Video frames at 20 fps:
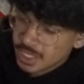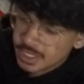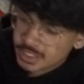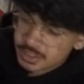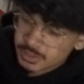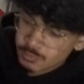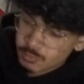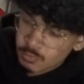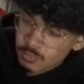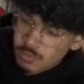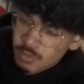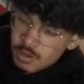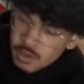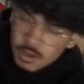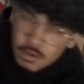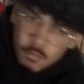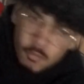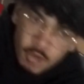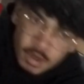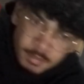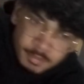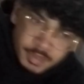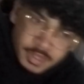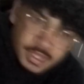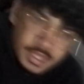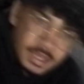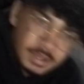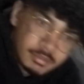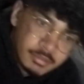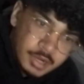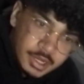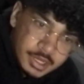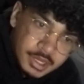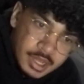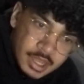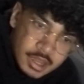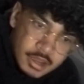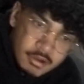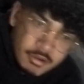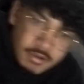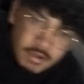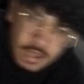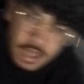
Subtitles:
It's 1 p.m. right now.